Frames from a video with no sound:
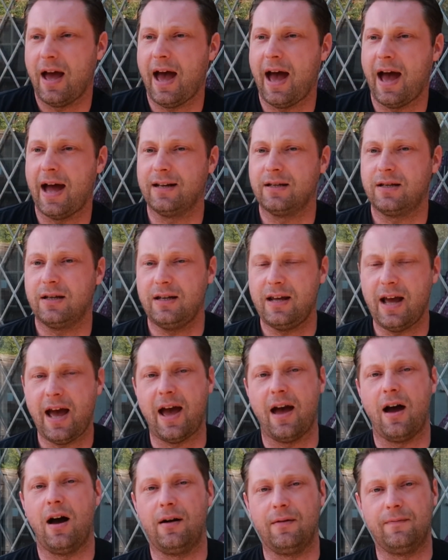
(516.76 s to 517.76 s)
and
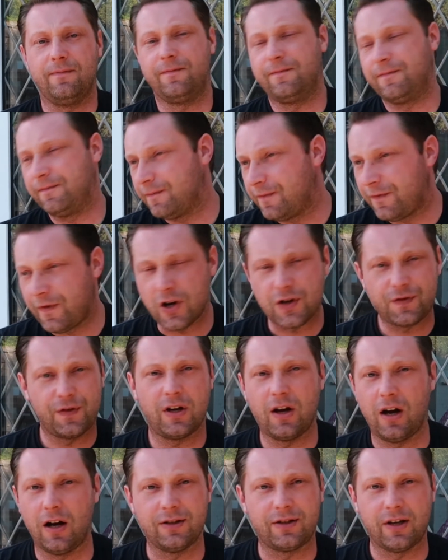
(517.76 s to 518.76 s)
yeah, first
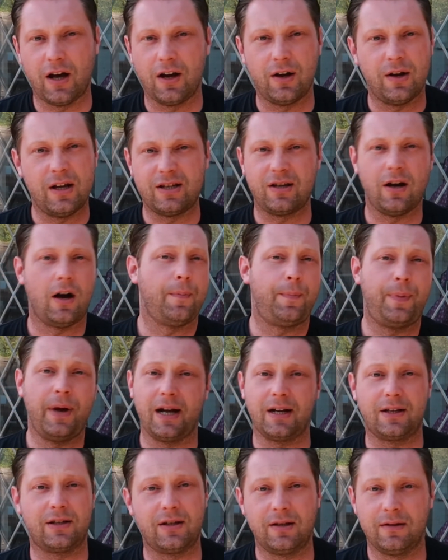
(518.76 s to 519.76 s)
thing I done is that I
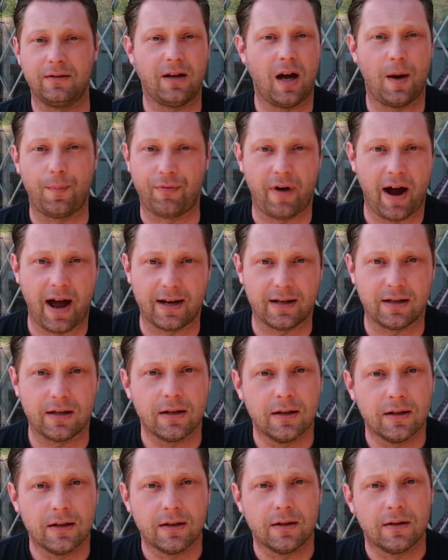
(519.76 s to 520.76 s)
picked a brand.
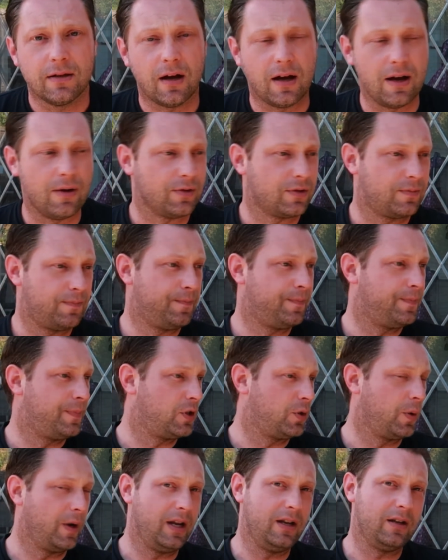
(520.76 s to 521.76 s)
It was
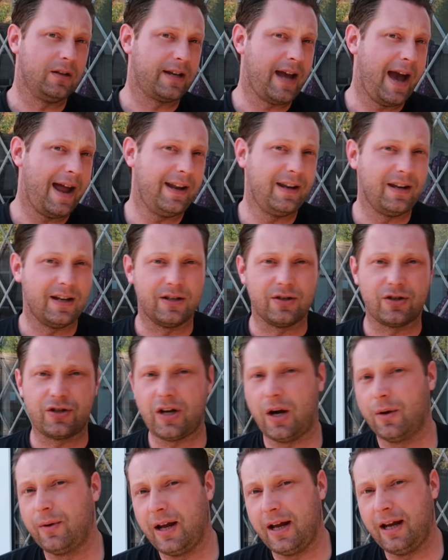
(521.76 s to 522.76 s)
between Canon and
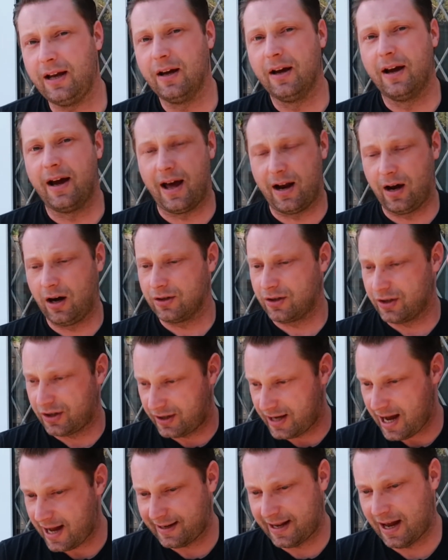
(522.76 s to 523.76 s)
Sony, and I just
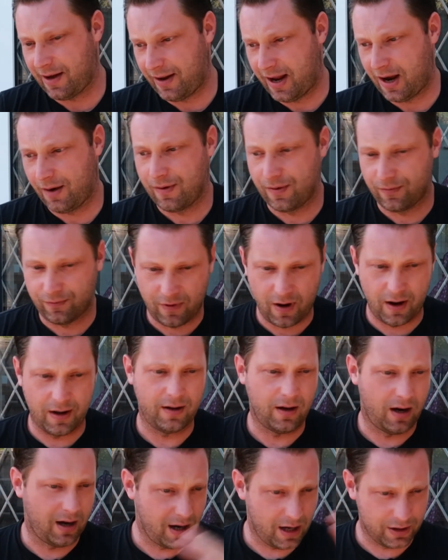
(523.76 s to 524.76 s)
sat down there and went,
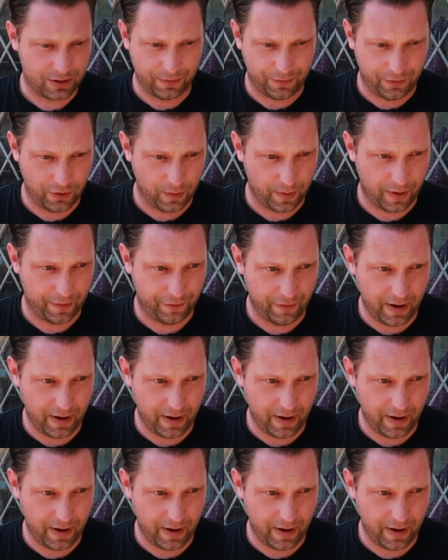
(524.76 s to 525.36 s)
right, I asked a few of my